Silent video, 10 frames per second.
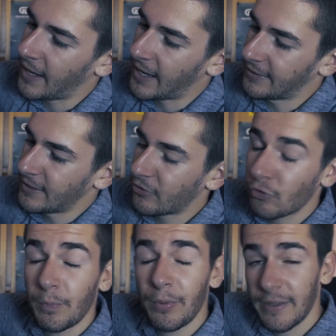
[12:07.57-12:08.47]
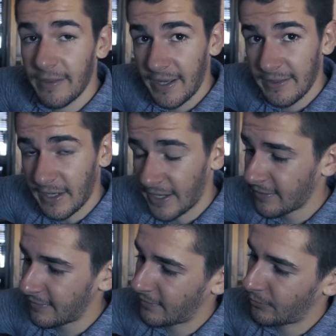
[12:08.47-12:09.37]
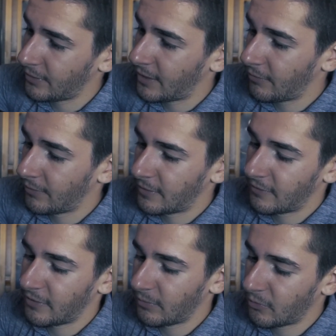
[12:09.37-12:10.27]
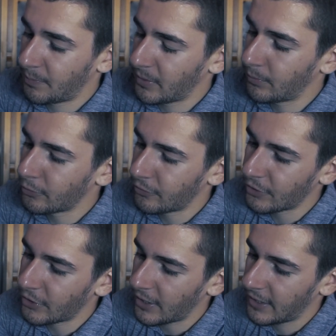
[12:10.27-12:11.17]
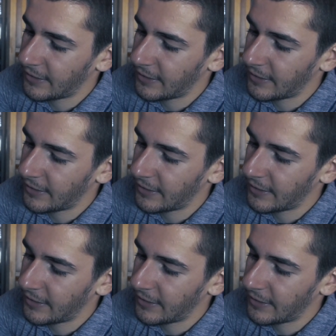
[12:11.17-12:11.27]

and it's 2.8 lens with speed booster.